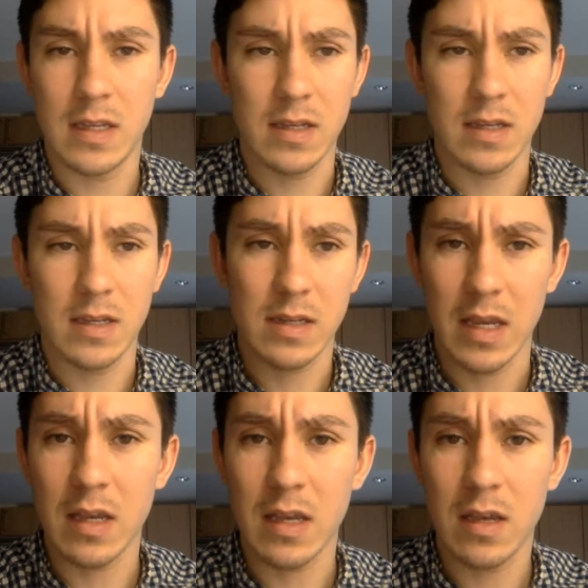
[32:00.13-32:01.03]
this
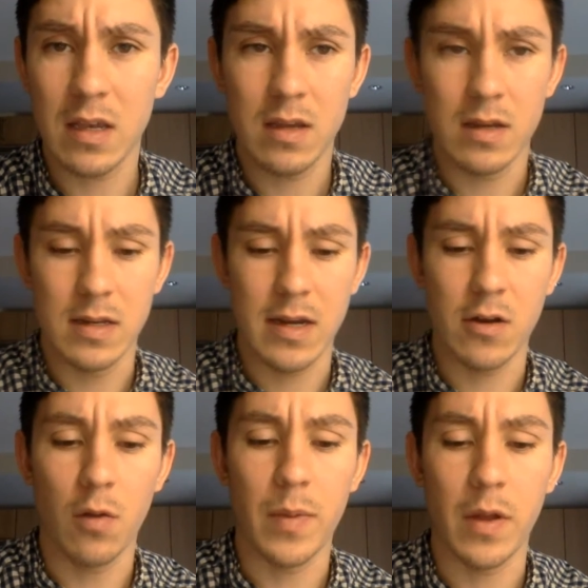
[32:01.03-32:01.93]
like
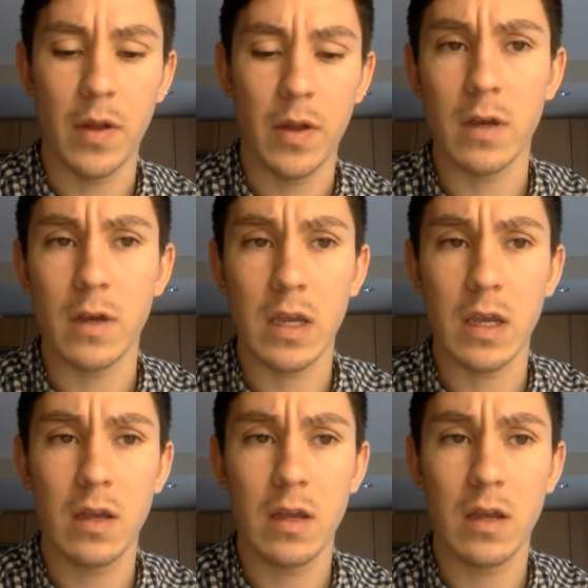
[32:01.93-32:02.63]
Daryl Belfry